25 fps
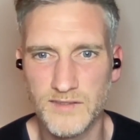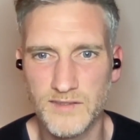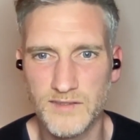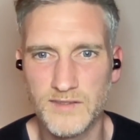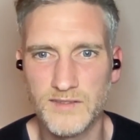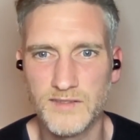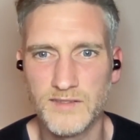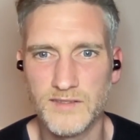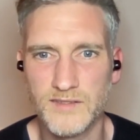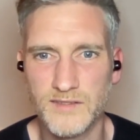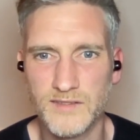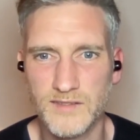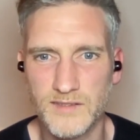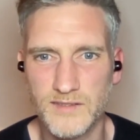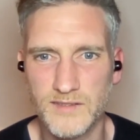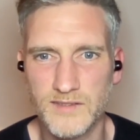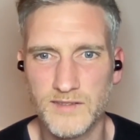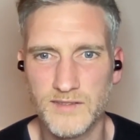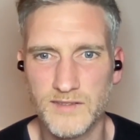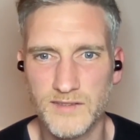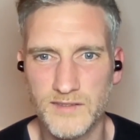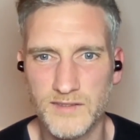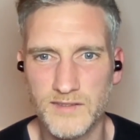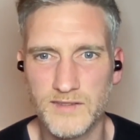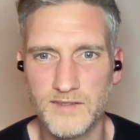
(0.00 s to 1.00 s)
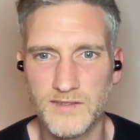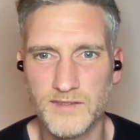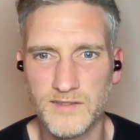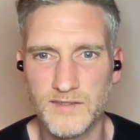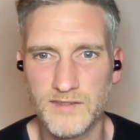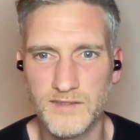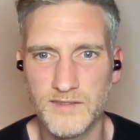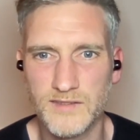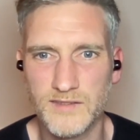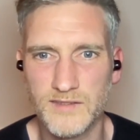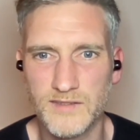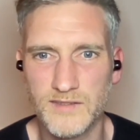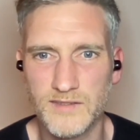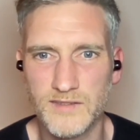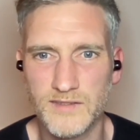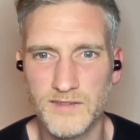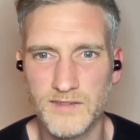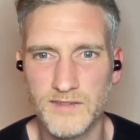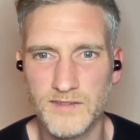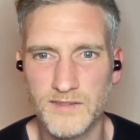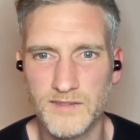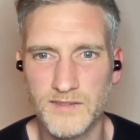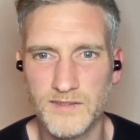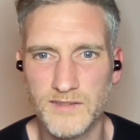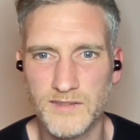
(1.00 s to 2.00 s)

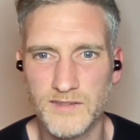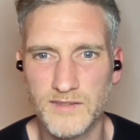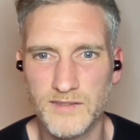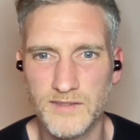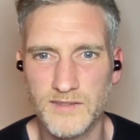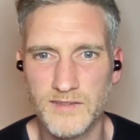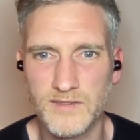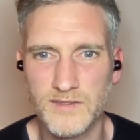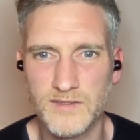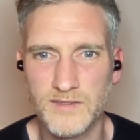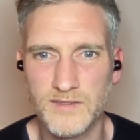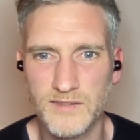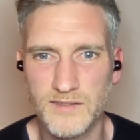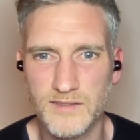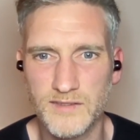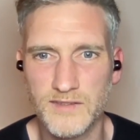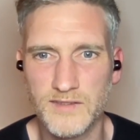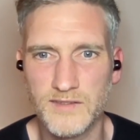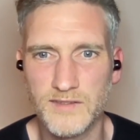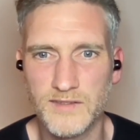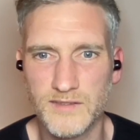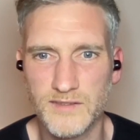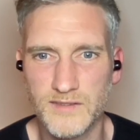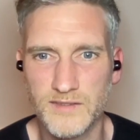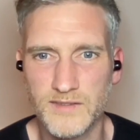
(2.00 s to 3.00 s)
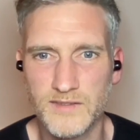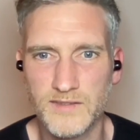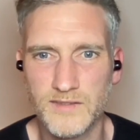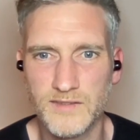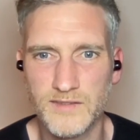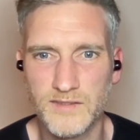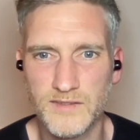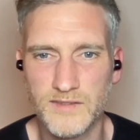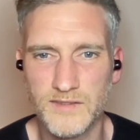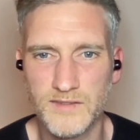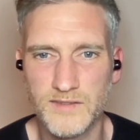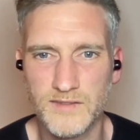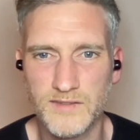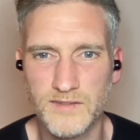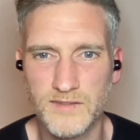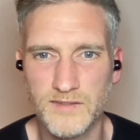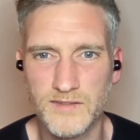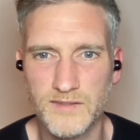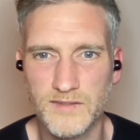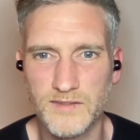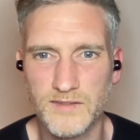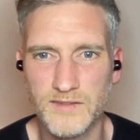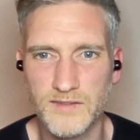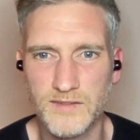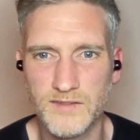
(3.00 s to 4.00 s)

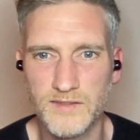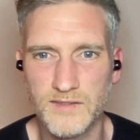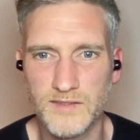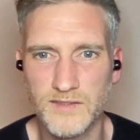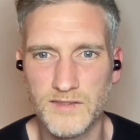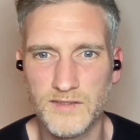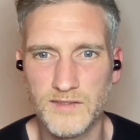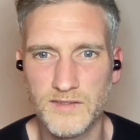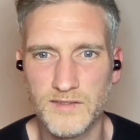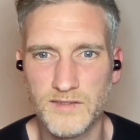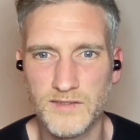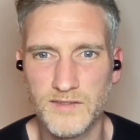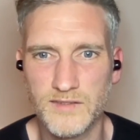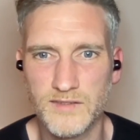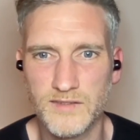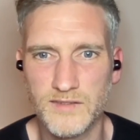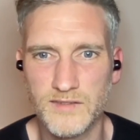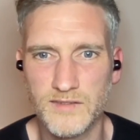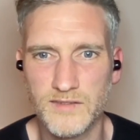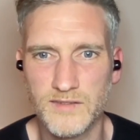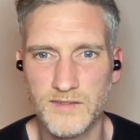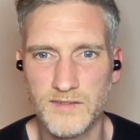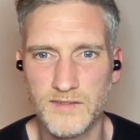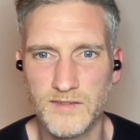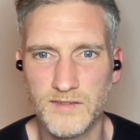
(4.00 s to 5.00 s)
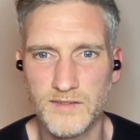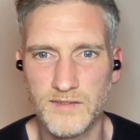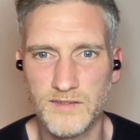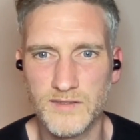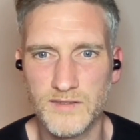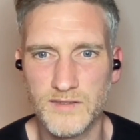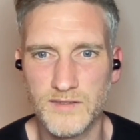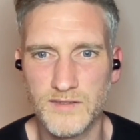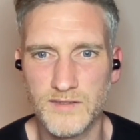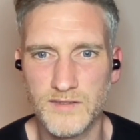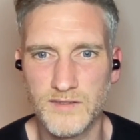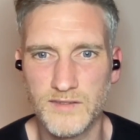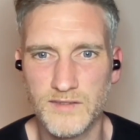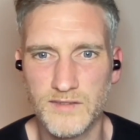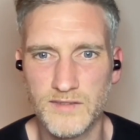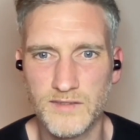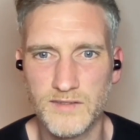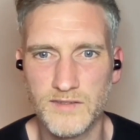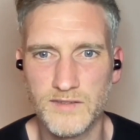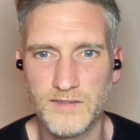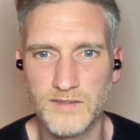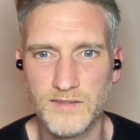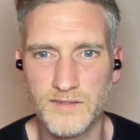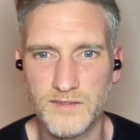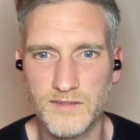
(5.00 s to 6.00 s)

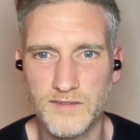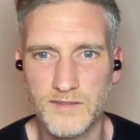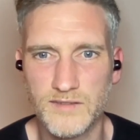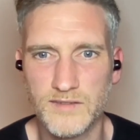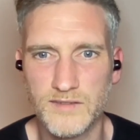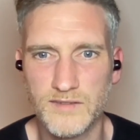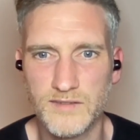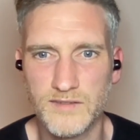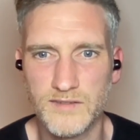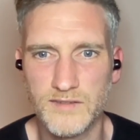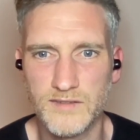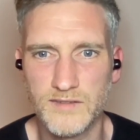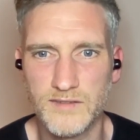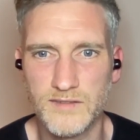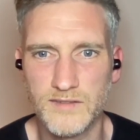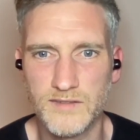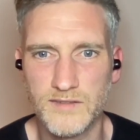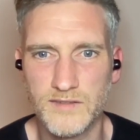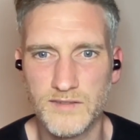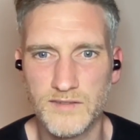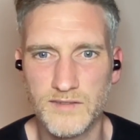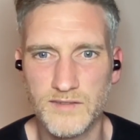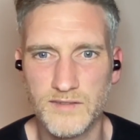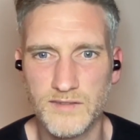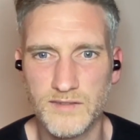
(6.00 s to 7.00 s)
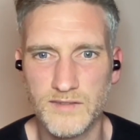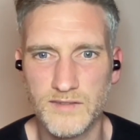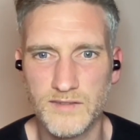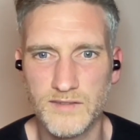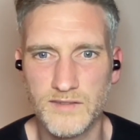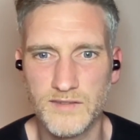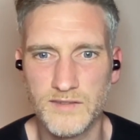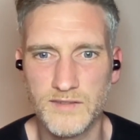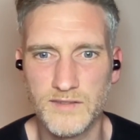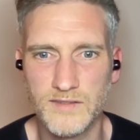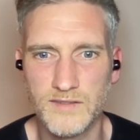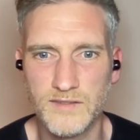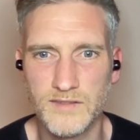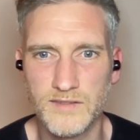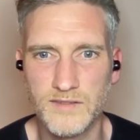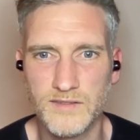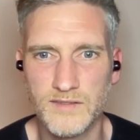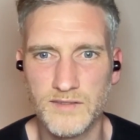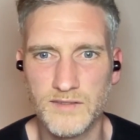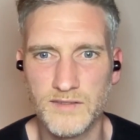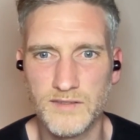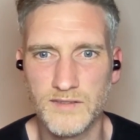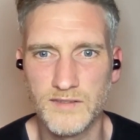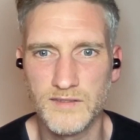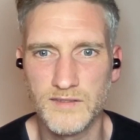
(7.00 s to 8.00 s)
(not speaking)